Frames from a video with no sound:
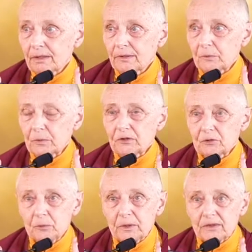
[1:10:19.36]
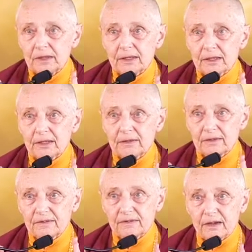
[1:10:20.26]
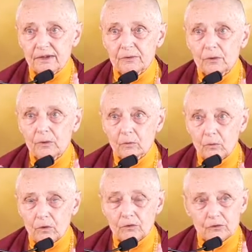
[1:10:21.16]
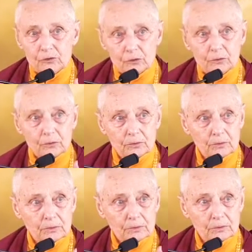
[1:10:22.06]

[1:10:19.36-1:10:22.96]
in which we then can decide what to do.